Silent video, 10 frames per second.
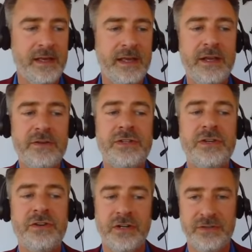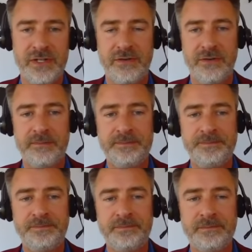Here's the Eurozone.
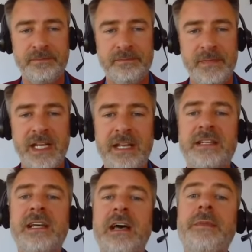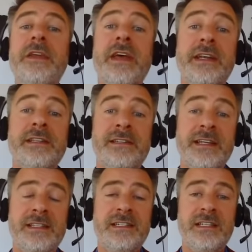In the time the United
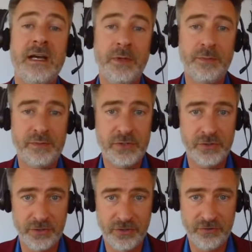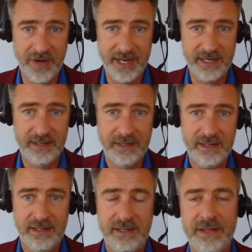States doubled total credit,
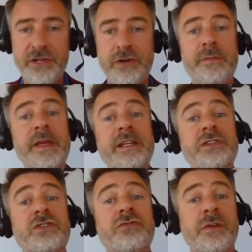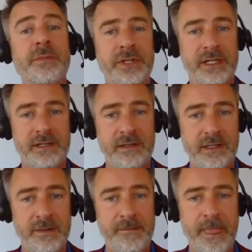the Europeans tripled it.
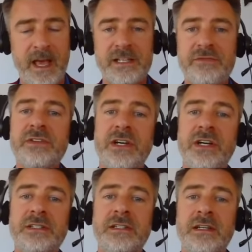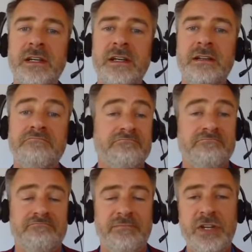As a result,
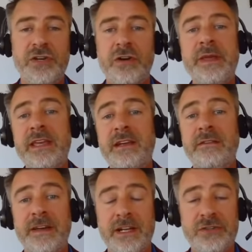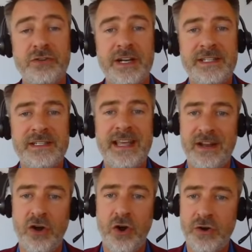the European financial crisis
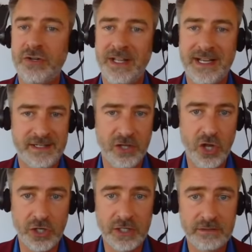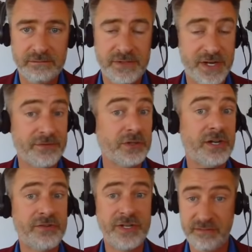hit harder, lasted longer. Several
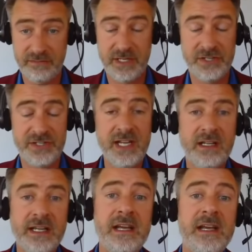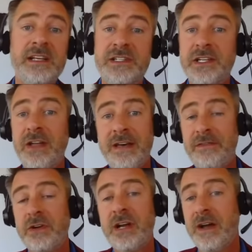countries, such as Italy, still
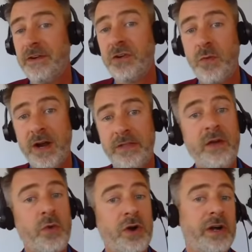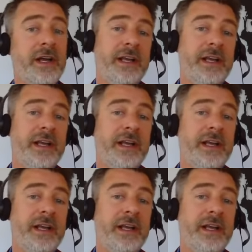haven't recovered to where they were